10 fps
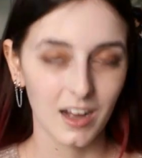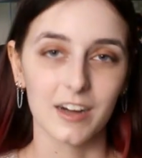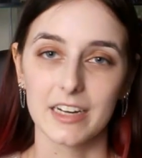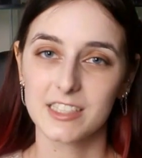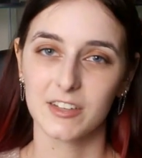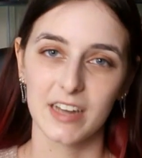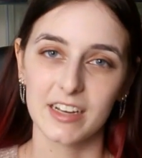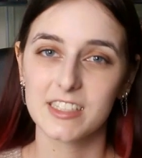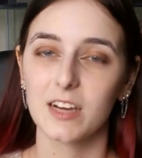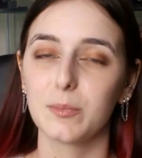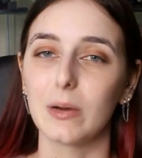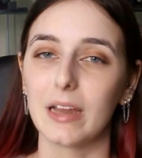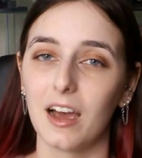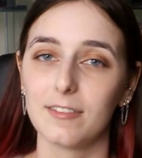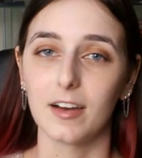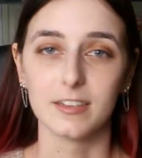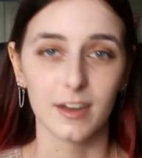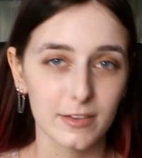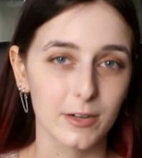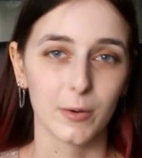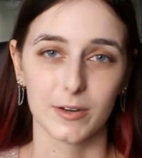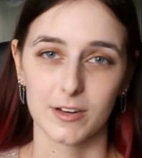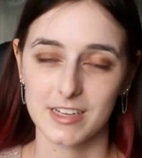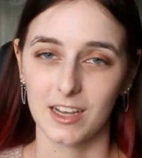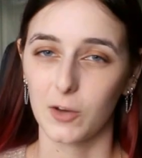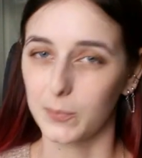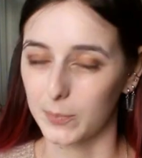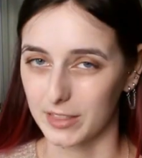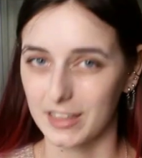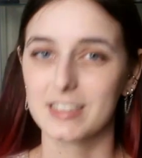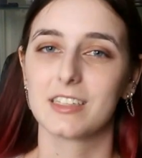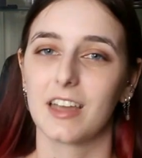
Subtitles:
Alright, so next up we have another quarter scale, but this